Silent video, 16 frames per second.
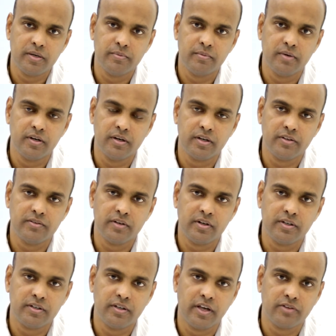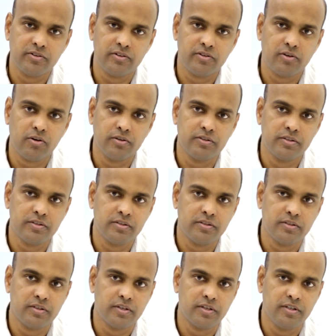I'm a consultant
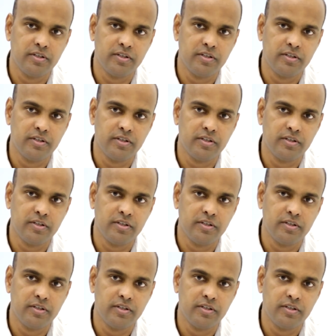gastroenterologist uh,